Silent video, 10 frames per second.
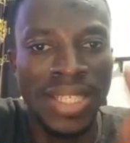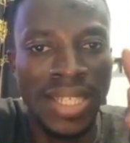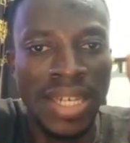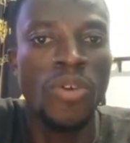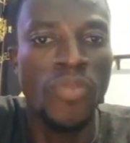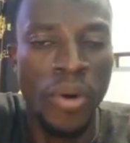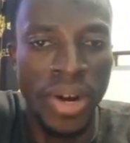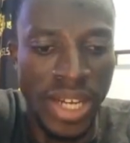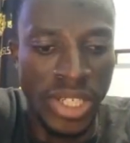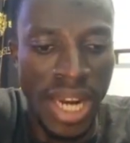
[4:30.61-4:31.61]
single
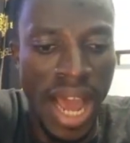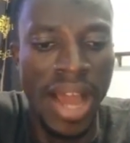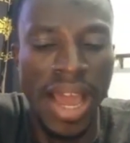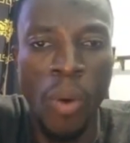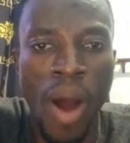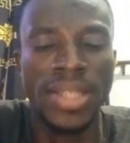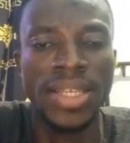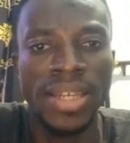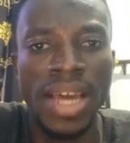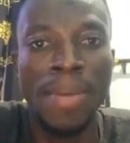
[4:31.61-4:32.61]
foreign national. I will
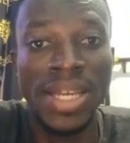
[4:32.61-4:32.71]
say,